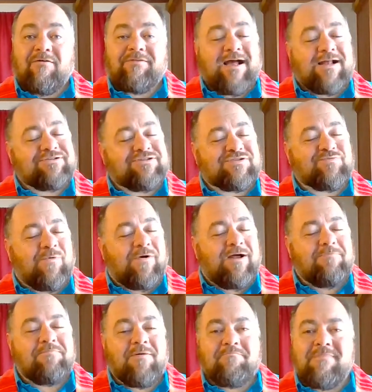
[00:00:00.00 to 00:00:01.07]
not just
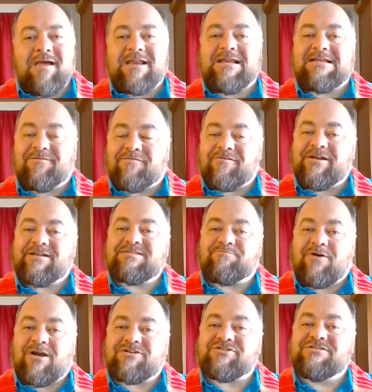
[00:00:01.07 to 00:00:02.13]
one, but many different
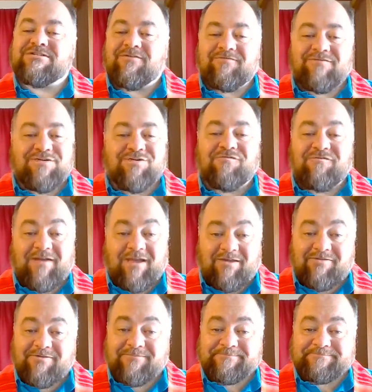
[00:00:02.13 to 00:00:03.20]
expressions of new
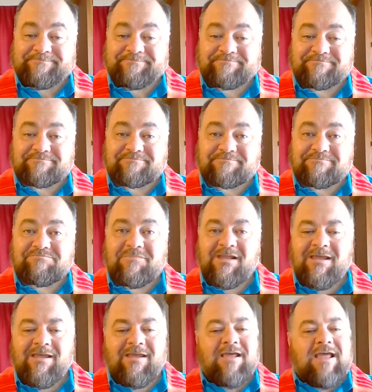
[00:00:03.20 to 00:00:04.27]
faith.
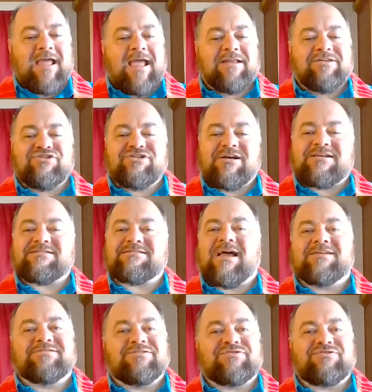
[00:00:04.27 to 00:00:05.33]
And just
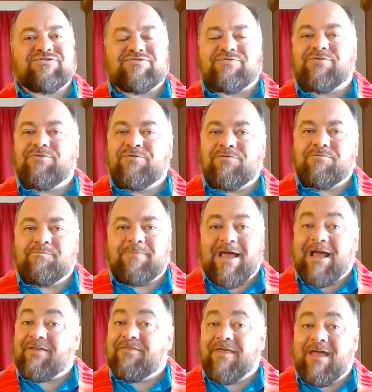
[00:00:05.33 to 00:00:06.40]
as it's true
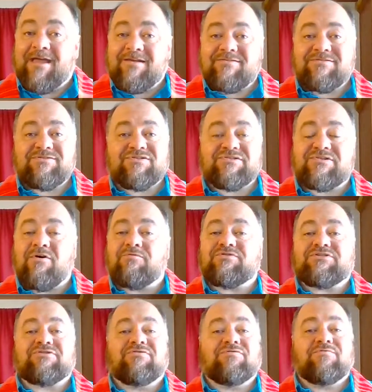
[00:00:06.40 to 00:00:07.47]
back then, so
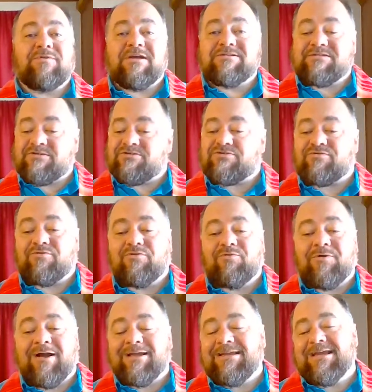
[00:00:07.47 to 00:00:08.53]
too is it
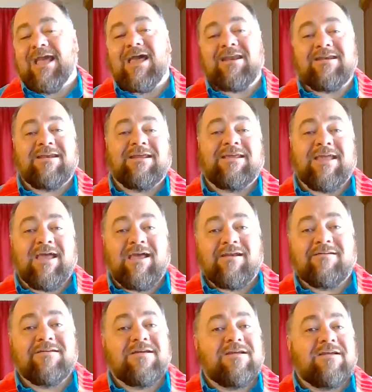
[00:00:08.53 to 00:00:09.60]
true again and
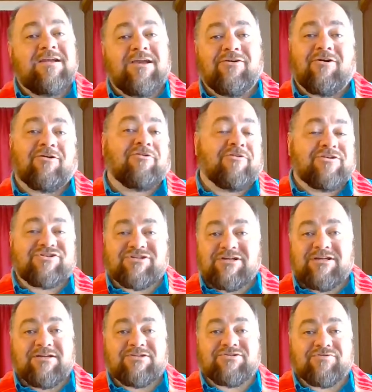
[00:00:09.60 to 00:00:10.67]
again in our
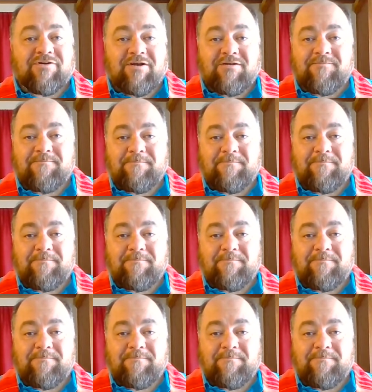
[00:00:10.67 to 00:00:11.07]
Christian history.